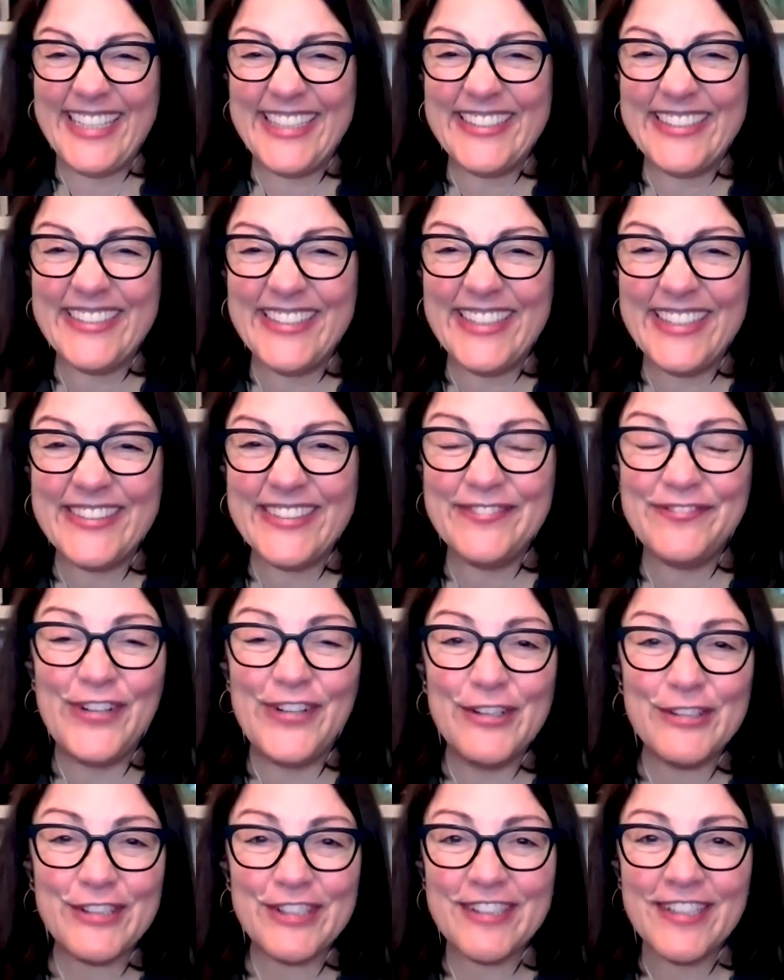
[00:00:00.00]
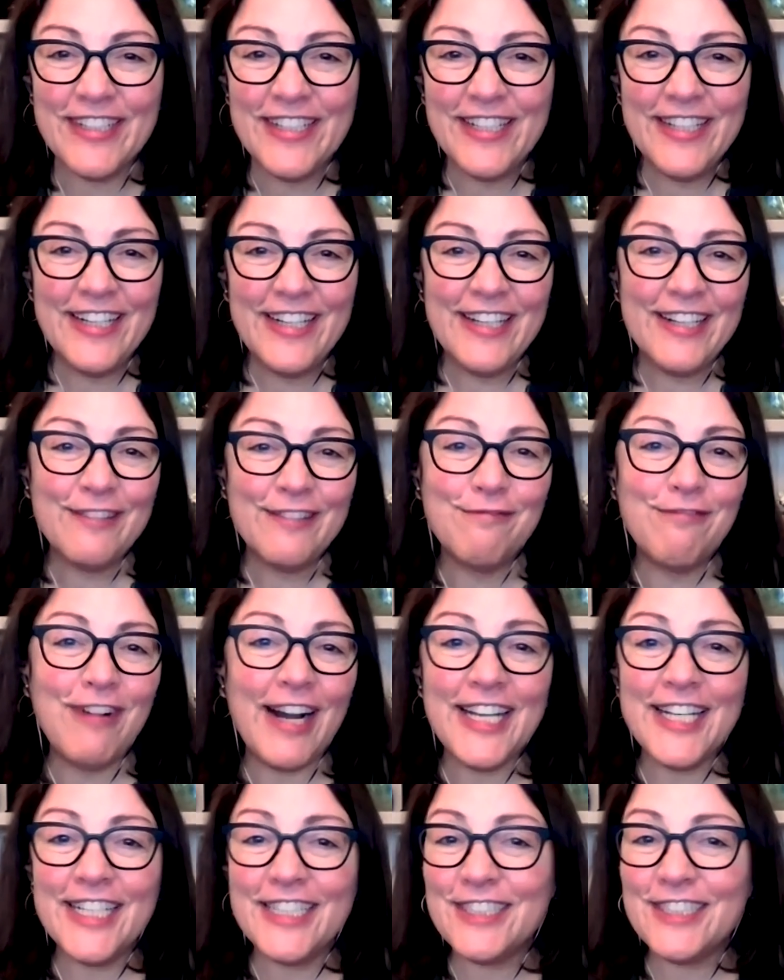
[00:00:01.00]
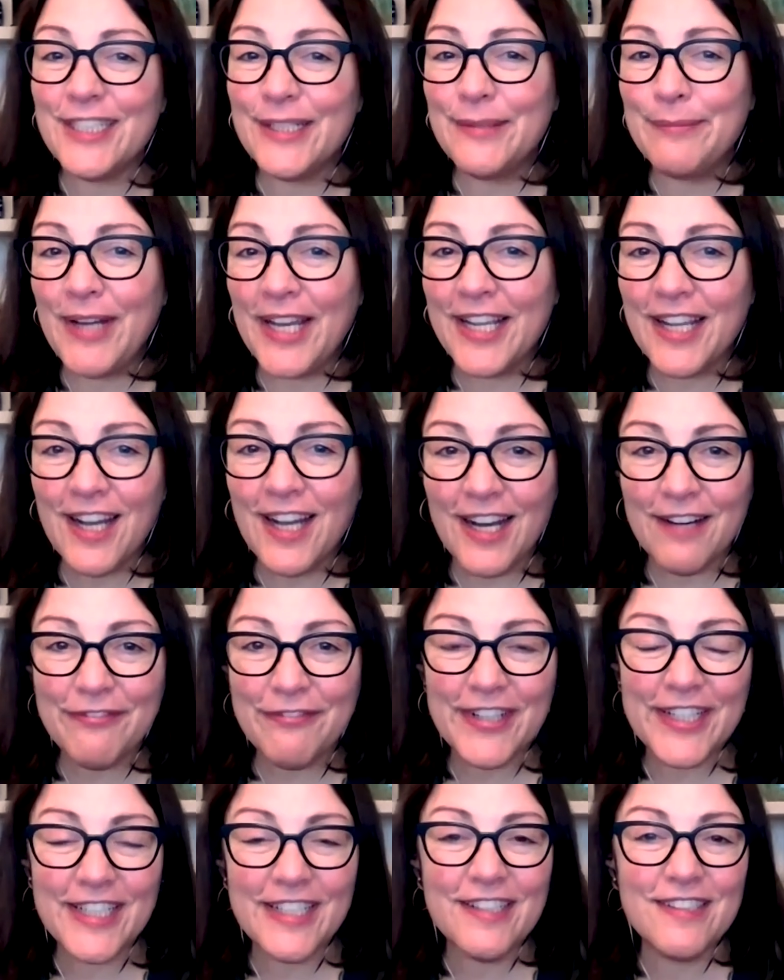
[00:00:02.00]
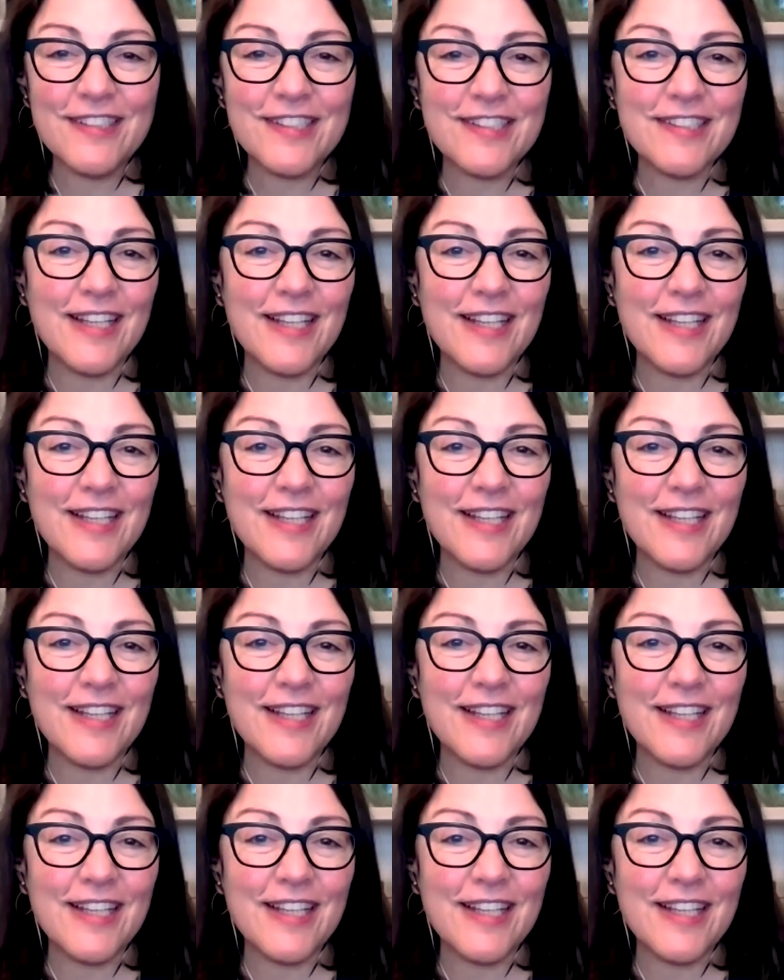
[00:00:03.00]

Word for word: Uh, you know, folks right into my office.